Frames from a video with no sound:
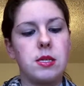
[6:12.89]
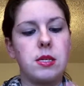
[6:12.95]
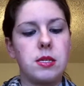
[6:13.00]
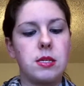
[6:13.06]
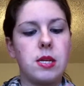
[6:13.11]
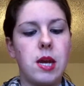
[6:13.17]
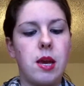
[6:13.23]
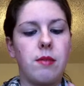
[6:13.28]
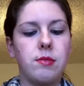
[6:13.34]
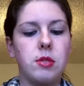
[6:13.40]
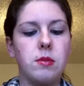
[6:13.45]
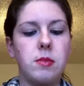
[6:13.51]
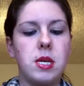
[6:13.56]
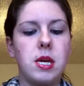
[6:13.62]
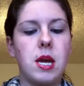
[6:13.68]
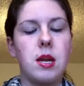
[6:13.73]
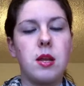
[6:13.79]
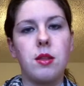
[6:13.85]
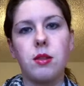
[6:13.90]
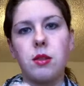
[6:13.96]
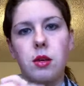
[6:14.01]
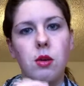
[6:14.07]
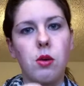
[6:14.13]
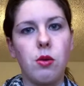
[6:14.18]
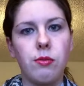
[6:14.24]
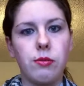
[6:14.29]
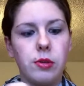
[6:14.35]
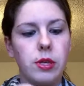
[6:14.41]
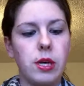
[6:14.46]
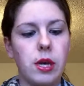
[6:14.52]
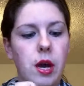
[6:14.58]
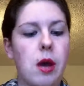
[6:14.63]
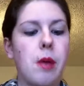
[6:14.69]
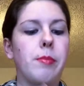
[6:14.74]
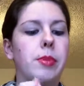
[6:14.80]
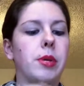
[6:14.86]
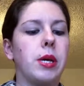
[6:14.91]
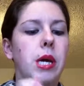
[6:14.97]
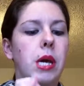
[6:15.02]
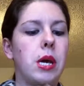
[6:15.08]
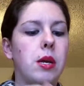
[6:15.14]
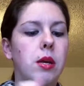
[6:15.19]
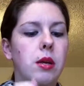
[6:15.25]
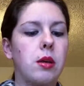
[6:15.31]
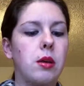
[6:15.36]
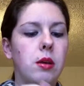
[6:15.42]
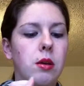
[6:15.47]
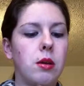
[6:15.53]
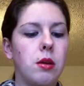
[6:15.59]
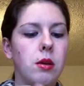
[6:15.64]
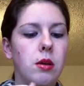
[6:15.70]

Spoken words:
It doesn't have to be anything overly complicated.